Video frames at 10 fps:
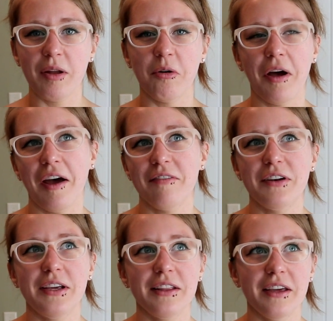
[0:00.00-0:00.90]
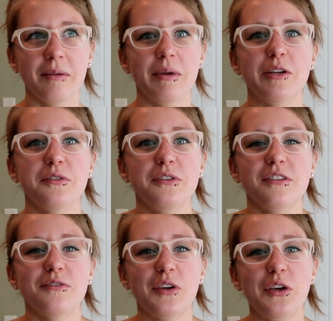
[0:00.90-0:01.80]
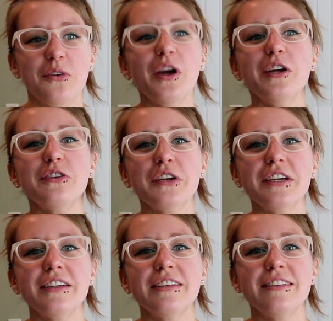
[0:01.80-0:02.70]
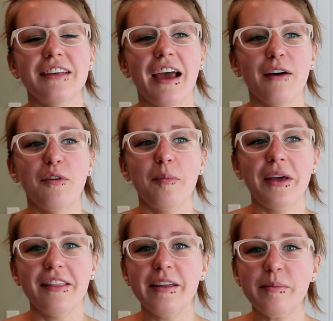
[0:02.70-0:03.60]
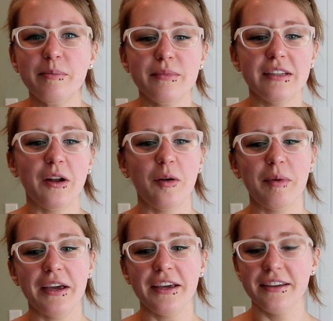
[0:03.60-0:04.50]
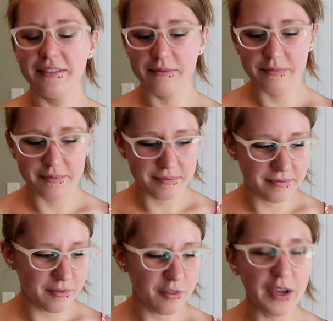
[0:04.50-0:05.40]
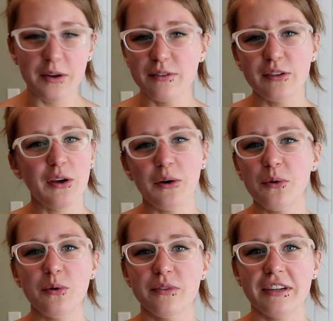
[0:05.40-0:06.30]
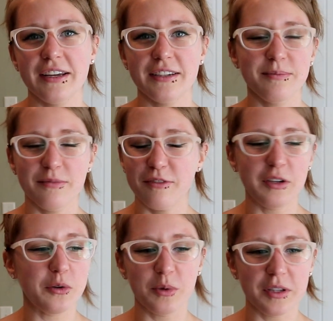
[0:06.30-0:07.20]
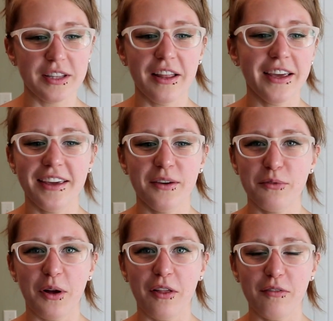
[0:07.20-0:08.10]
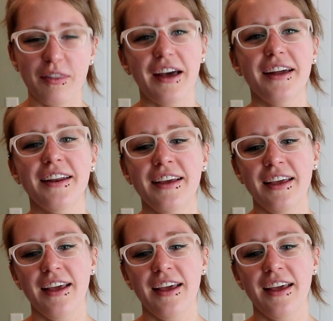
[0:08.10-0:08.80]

I don't have any like major disfigurations. I have all my limbs and all my fingers and toes, and I feel really lucky for all of that.